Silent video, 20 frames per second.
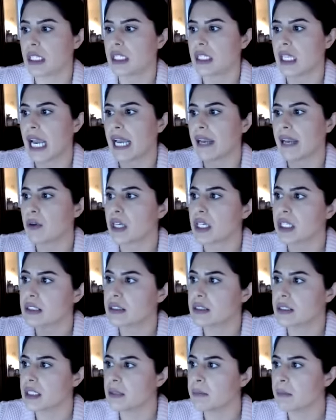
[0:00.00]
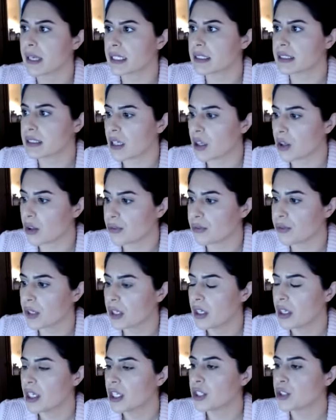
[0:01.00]
And I could see myself
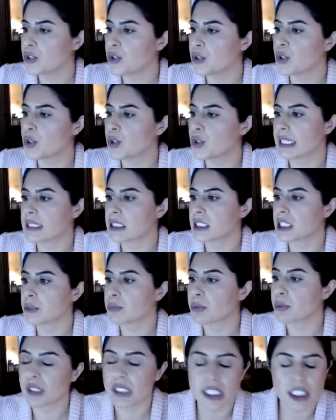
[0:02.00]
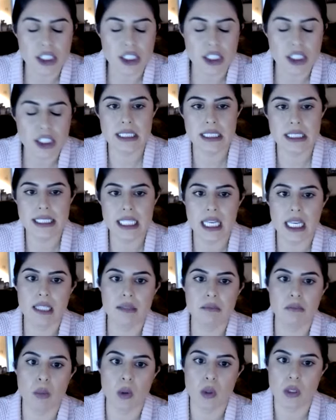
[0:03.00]
utilizing the prediction
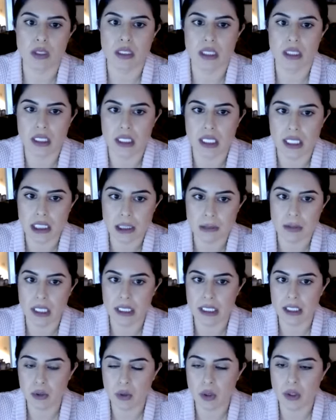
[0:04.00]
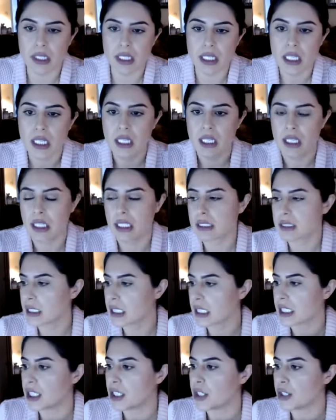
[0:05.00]
design more than explanatory, because,
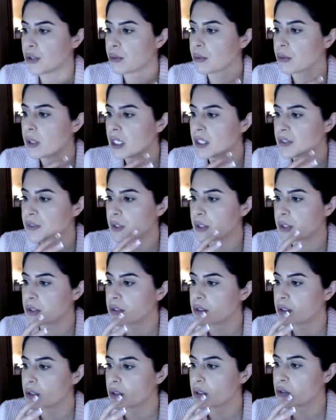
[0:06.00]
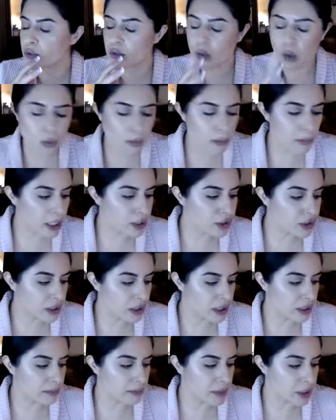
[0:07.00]
like you, there's so much
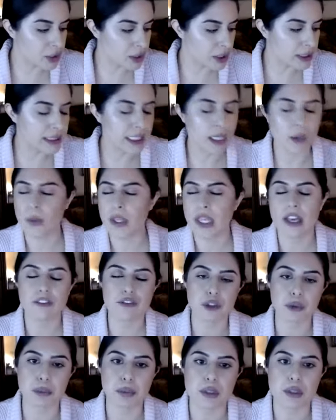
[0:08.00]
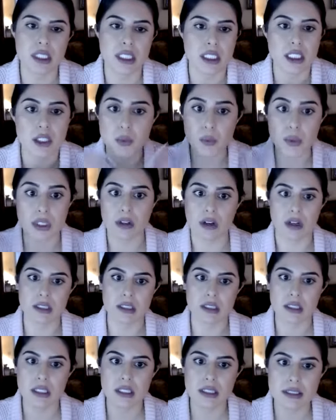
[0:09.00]
in admissions that we have to predict
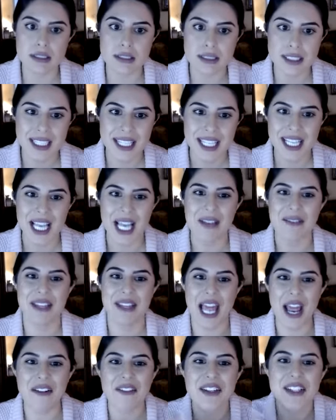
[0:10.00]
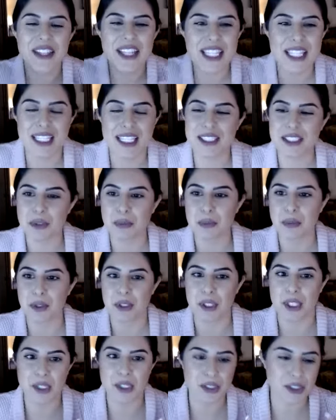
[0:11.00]
regardless. I mean, everything is a
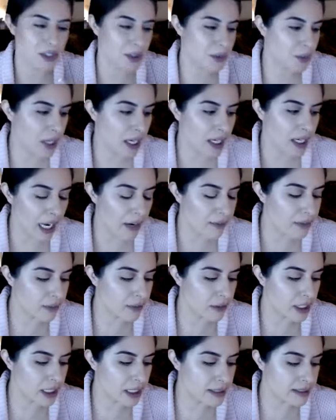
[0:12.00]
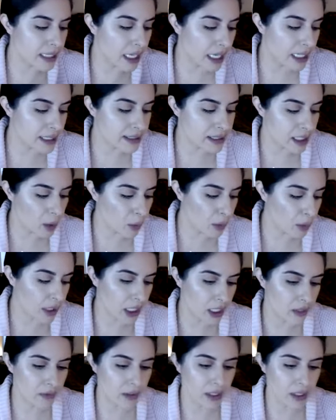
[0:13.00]
prediction, right? Every task that we're
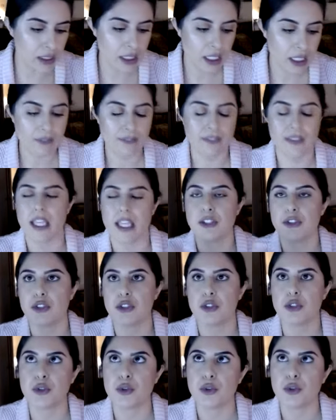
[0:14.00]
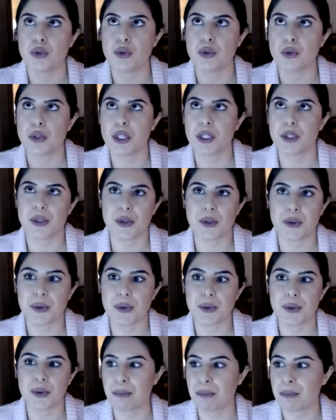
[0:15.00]
given, they do,
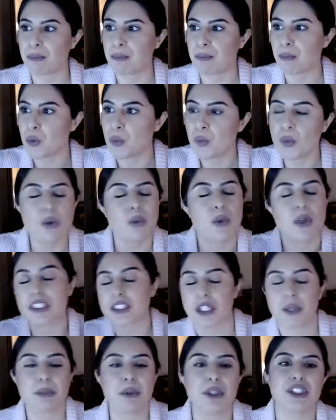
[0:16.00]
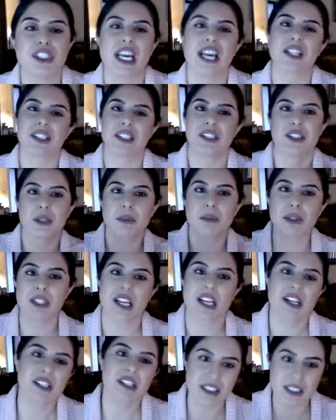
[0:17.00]
where's our projections? Our
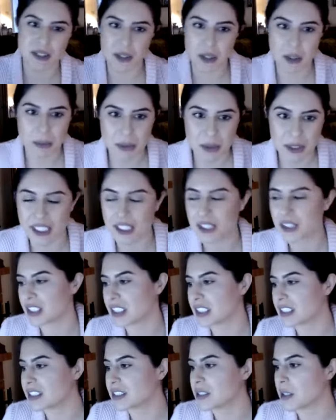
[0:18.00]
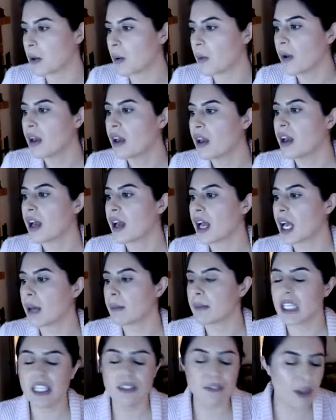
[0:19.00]
projections are our predictions. So
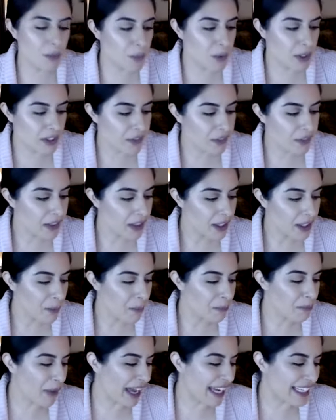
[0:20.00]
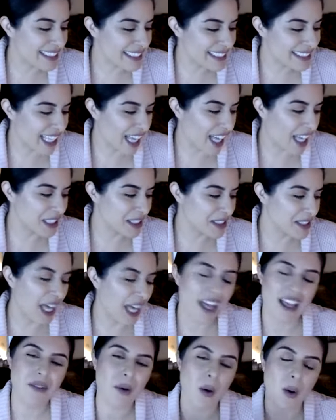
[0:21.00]
even with my designs,
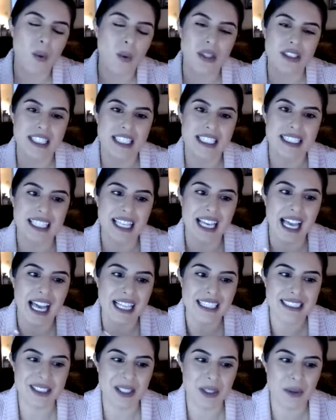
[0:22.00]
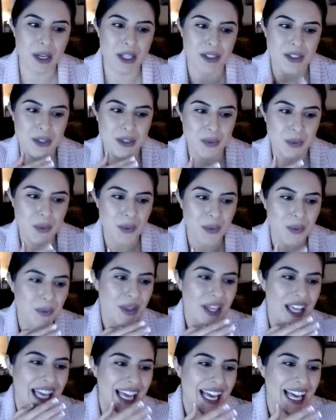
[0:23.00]
I've always get asked the question, well,
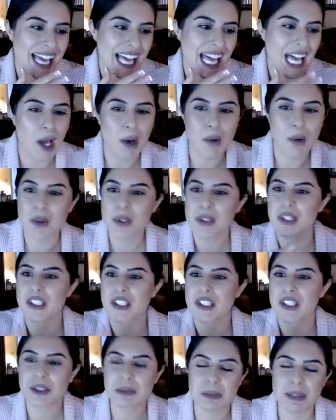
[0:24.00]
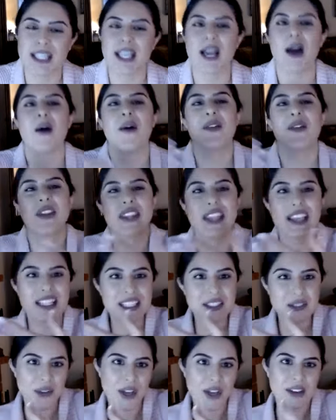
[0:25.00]
how will this play out in the
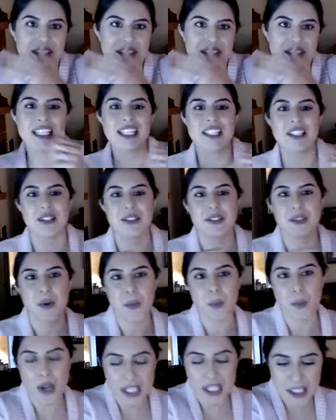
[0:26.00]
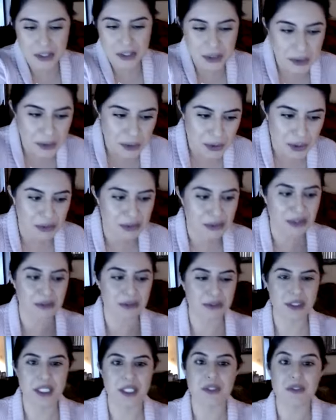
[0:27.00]
next 5 to 10 years? Or what can you do different
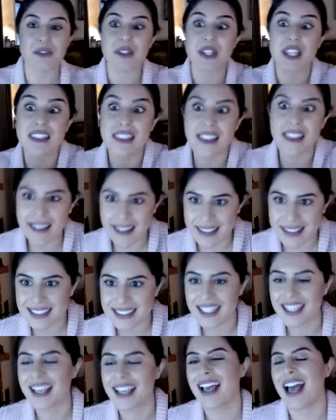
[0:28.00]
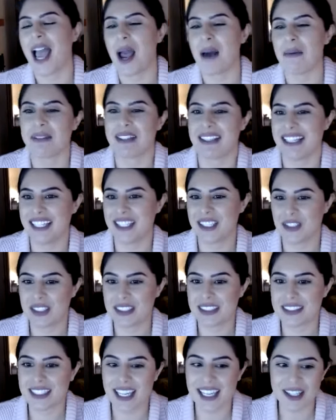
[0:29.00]
for this for the next application
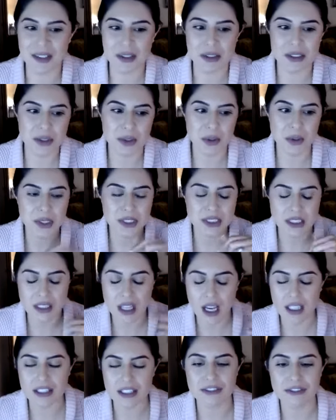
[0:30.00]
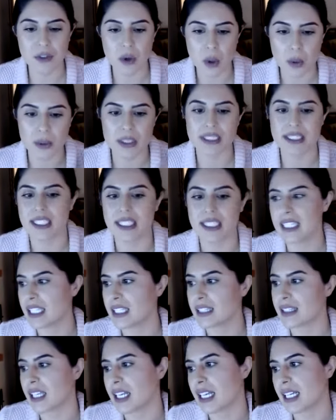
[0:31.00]
cycle? So there's a lot of forward
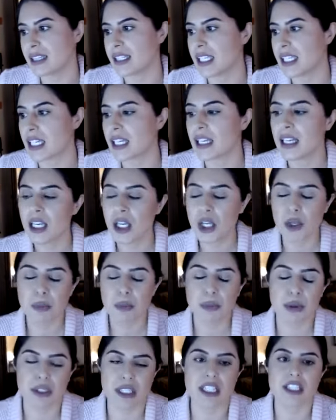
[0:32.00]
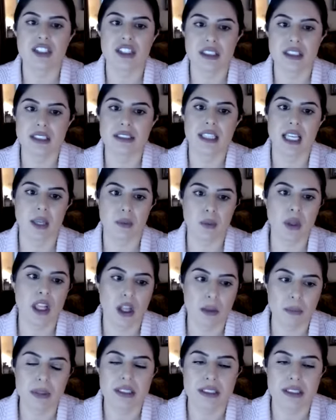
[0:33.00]
thinking that I think production design will
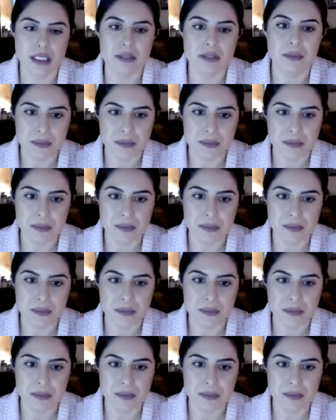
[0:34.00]
help us in.